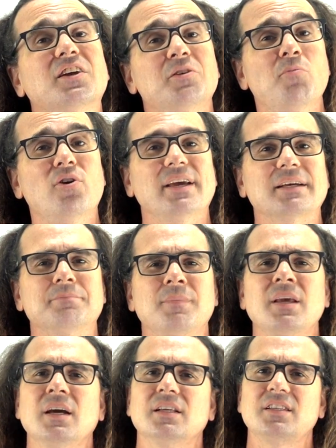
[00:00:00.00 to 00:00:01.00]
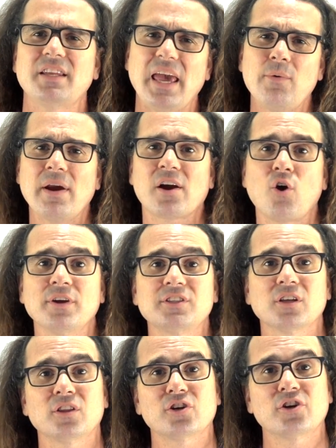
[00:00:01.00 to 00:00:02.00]
Good morning. Today we are going
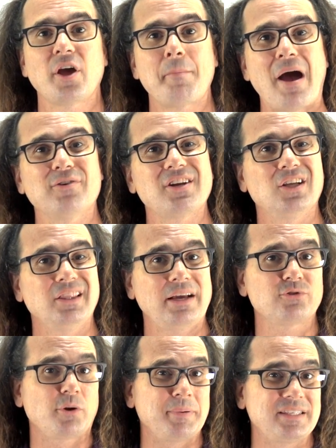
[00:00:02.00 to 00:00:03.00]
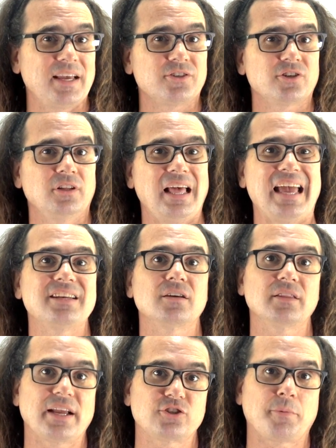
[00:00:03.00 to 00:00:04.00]
to learn about electric potential and
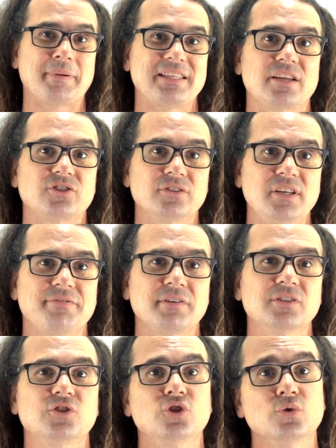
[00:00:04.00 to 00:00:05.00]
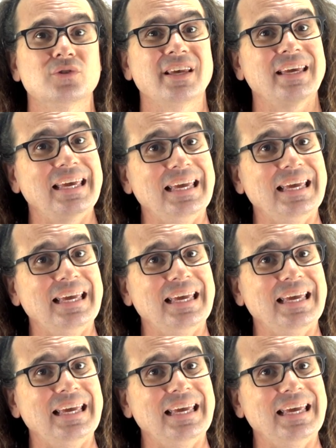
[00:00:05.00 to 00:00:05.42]
electric potential difference using